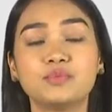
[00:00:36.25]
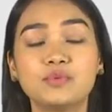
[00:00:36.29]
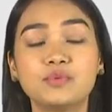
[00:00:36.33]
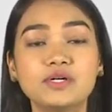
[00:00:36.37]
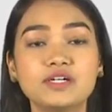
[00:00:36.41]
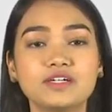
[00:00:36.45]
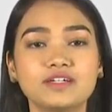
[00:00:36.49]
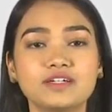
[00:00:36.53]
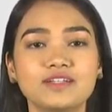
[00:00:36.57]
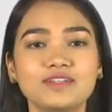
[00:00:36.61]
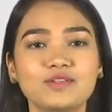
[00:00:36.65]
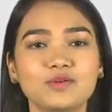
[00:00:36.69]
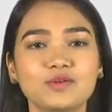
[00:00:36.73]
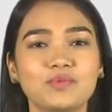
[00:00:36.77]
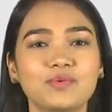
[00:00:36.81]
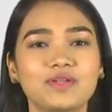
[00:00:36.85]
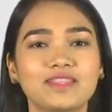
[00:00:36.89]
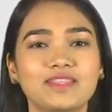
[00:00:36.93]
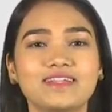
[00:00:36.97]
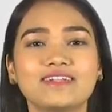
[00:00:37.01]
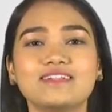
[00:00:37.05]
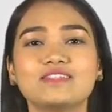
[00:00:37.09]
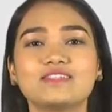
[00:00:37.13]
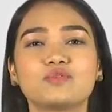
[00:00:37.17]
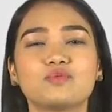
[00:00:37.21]
world with
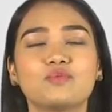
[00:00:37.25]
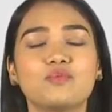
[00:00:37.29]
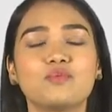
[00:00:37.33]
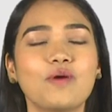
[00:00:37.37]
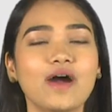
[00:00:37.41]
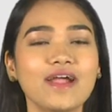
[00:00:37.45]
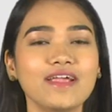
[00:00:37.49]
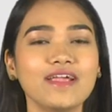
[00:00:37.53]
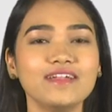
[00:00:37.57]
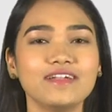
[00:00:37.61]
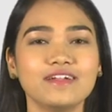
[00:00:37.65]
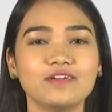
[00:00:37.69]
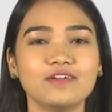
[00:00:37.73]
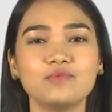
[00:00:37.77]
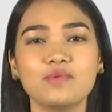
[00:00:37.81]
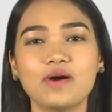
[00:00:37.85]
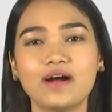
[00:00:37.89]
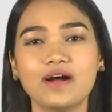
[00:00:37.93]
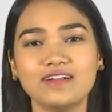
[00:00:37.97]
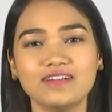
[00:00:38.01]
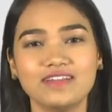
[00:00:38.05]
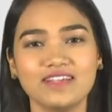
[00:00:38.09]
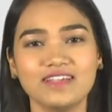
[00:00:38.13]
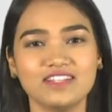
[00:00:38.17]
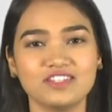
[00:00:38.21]
its wide
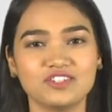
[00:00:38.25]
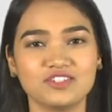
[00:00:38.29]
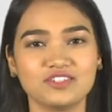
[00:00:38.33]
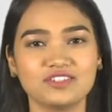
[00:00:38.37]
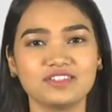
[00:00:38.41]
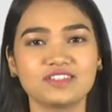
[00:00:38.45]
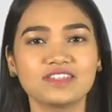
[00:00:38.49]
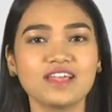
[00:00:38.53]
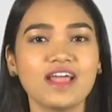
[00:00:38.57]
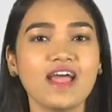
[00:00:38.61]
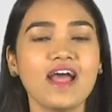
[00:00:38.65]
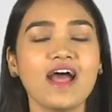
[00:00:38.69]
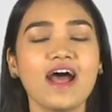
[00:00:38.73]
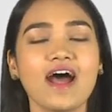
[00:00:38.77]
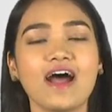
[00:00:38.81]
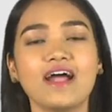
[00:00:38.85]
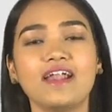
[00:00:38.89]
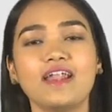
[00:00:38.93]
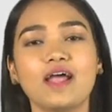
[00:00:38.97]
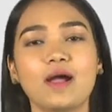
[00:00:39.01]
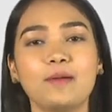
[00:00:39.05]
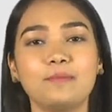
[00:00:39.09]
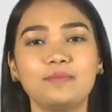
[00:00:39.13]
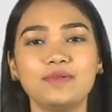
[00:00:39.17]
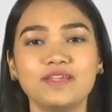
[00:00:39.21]
advantages and
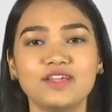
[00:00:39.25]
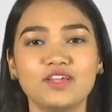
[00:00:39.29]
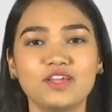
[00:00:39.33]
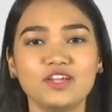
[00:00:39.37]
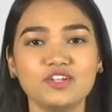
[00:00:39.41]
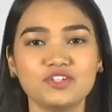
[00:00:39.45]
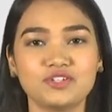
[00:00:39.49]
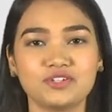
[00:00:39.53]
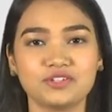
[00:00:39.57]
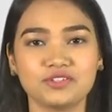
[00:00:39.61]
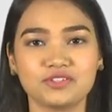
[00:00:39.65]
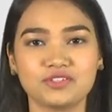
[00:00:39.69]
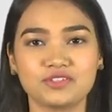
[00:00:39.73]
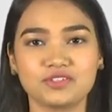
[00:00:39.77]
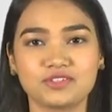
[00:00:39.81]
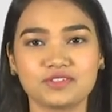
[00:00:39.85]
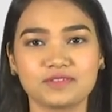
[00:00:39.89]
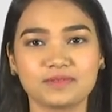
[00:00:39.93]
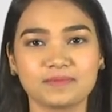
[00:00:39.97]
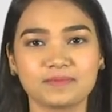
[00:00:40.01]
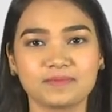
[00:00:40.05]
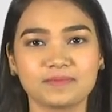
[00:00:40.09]
applications.